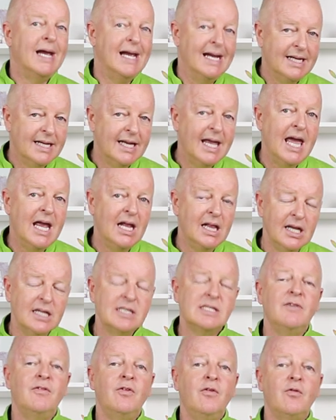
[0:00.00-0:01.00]
layered
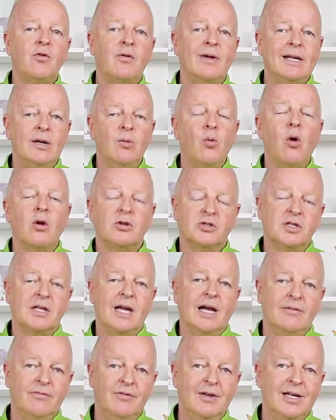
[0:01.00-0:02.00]
calyx, if you've already watched
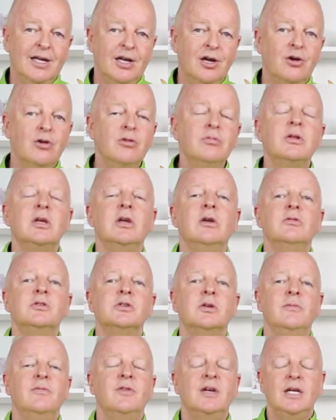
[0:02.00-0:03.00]
that video,
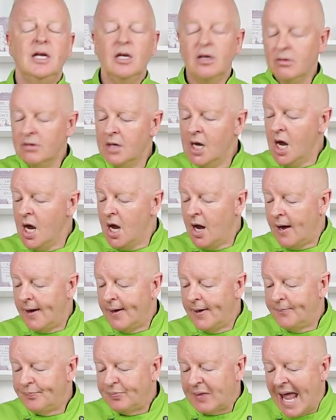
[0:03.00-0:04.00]
YouTube video.
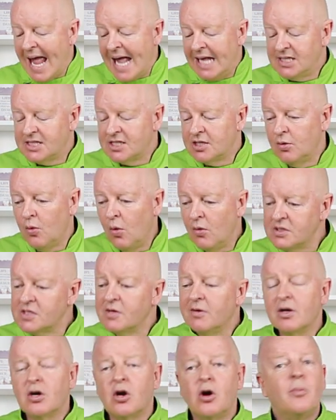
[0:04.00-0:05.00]
And so
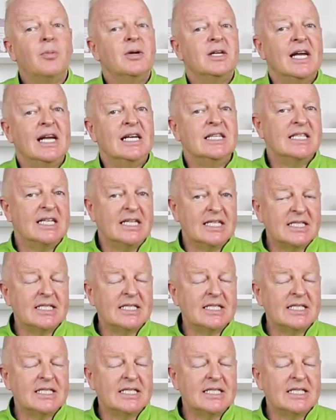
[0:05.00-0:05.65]
also Gerbera daisy